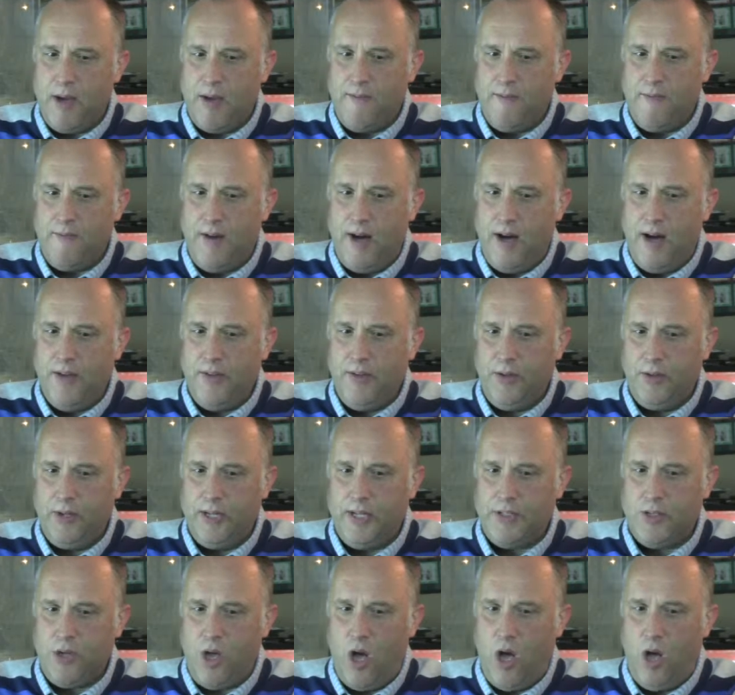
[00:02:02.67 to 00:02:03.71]
my father
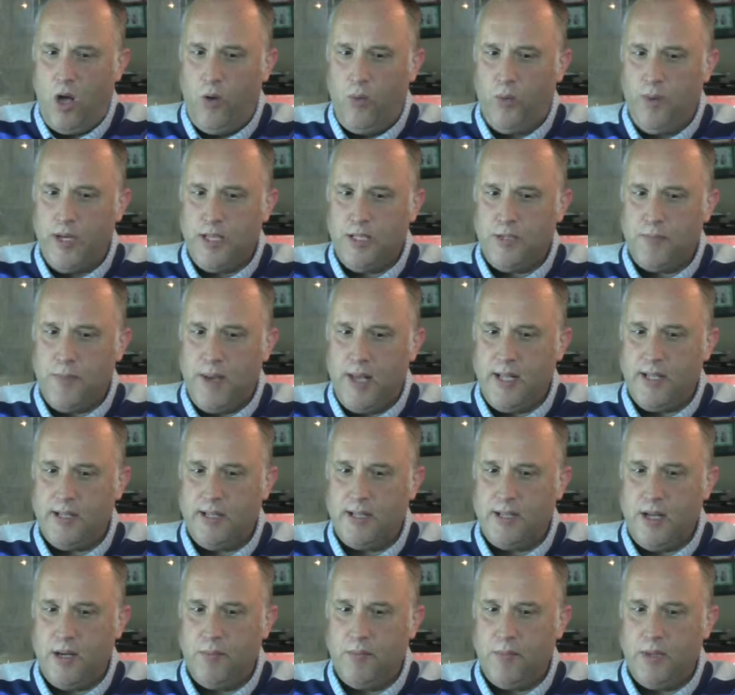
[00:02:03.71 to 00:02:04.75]
has always been
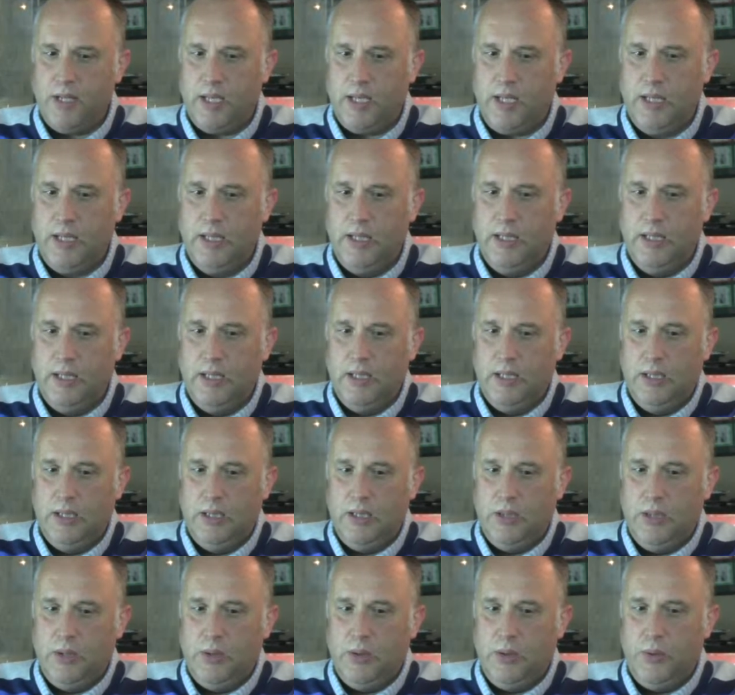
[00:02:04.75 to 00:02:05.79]
somebody
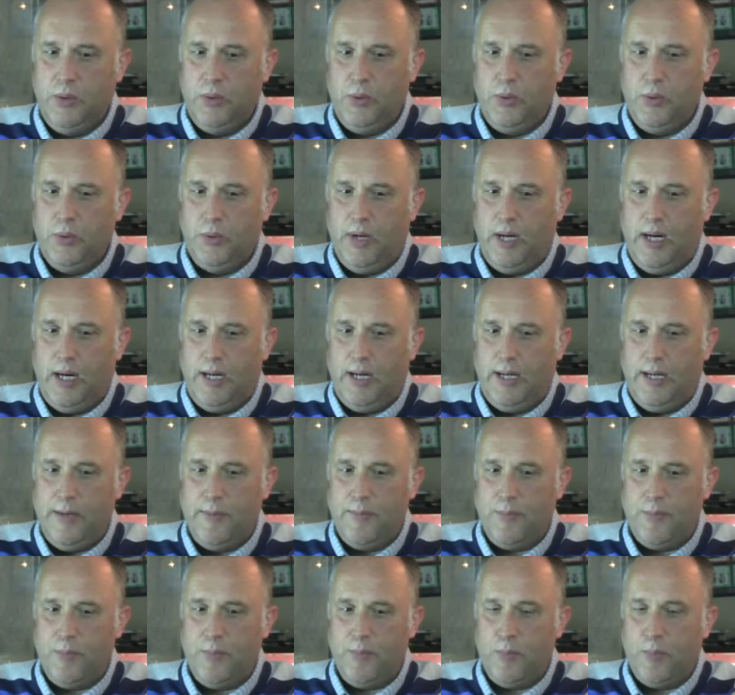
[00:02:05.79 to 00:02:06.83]
who
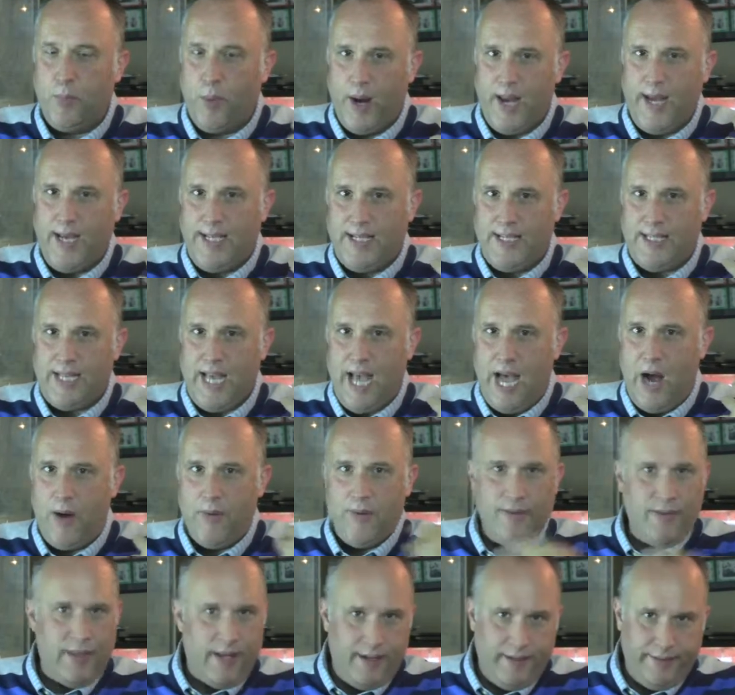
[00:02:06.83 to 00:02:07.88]
breaks
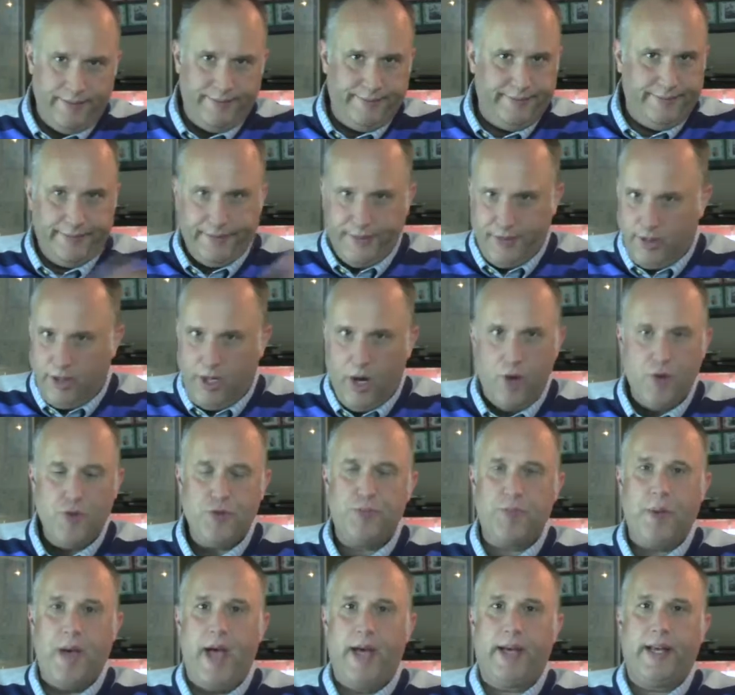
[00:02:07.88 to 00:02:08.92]
down and then
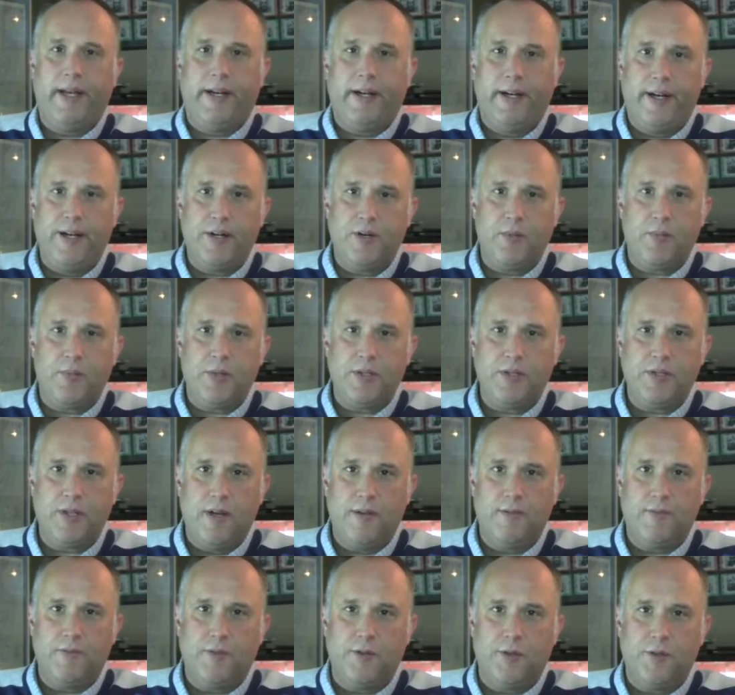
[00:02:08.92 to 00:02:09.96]
goes back at
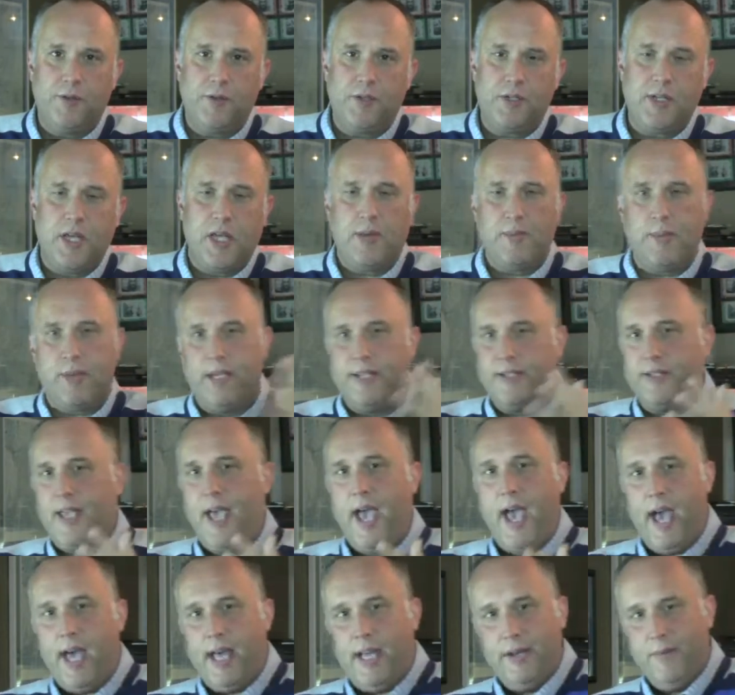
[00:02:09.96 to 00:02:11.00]
100% full steam. He's
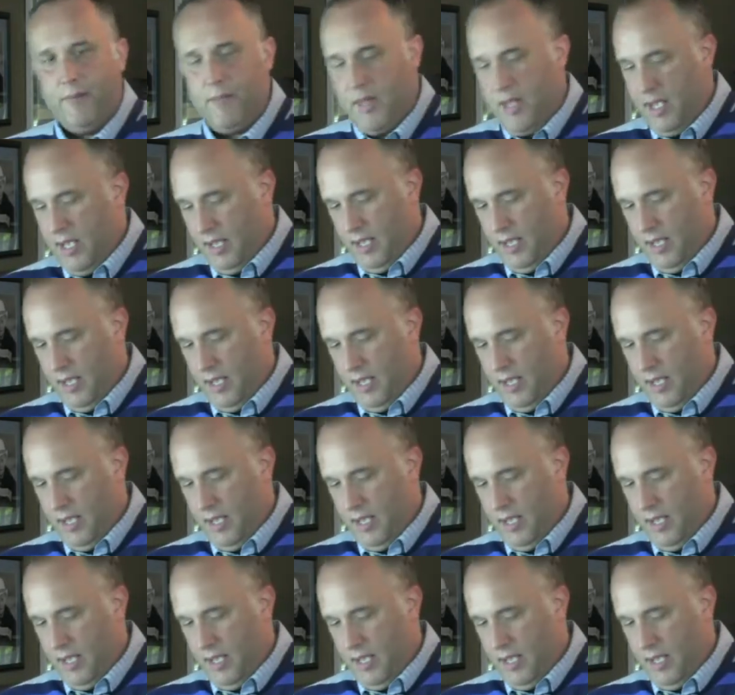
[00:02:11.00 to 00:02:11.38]
had